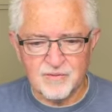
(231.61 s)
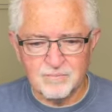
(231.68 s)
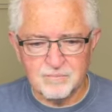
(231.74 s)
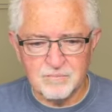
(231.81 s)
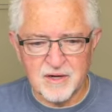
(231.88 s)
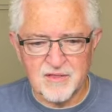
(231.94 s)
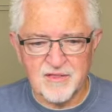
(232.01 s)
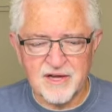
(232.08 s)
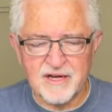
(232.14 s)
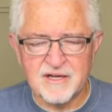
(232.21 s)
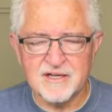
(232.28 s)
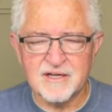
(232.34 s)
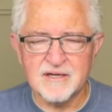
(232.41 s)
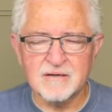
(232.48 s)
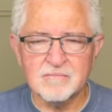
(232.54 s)
but they
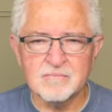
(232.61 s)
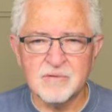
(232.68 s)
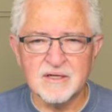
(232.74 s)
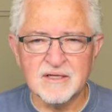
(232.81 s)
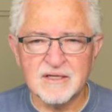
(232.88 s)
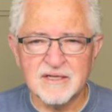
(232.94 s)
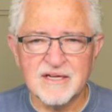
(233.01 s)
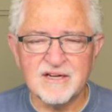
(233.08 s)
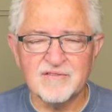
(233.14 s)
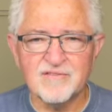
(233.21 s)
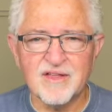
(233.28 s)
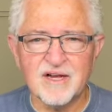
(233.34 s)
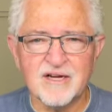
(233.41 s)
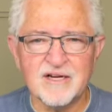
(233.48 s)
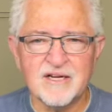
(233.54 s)
didn't believe
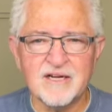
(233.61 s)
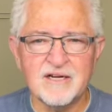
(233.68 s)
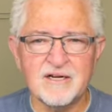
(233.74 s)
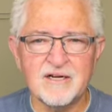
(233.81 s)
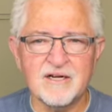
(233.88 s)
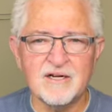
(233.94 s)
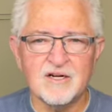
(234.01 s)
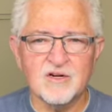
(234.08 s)
that he